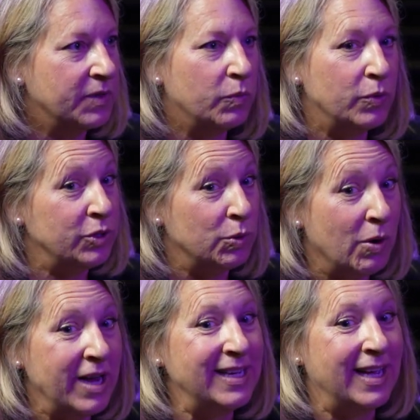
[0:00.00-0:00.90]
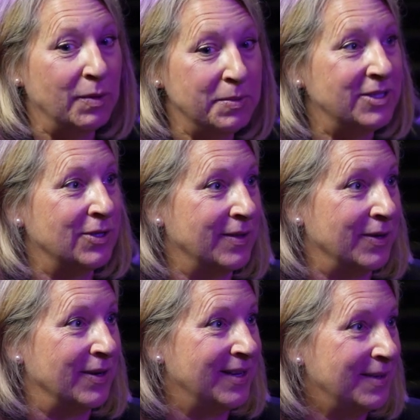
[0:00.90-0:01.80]
We're trying to help each
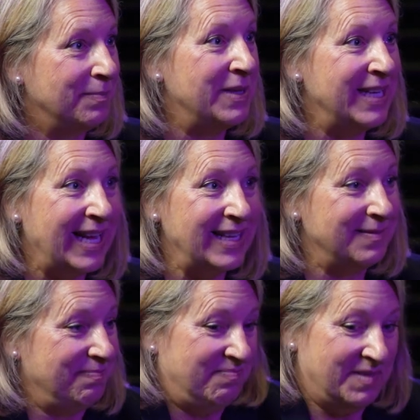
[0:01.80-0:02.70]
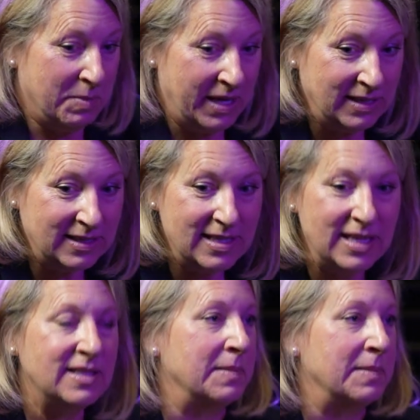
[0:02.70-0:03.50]
other mitigate dependencies,